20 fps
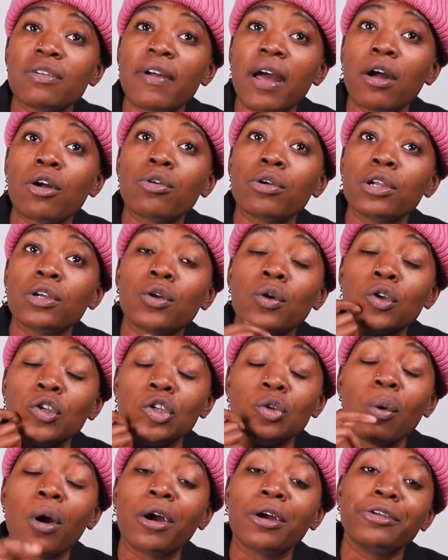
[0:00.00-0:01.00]
of how critical
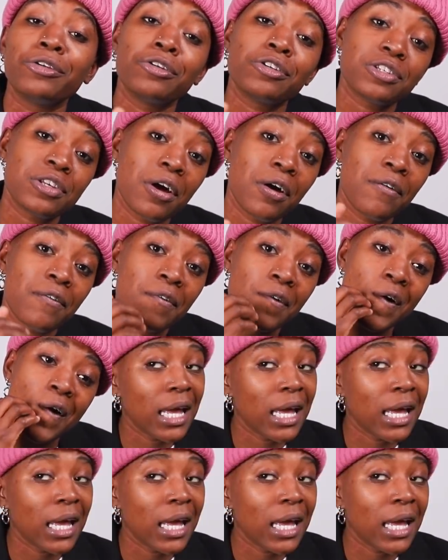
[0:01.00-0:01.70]
you are on yourself.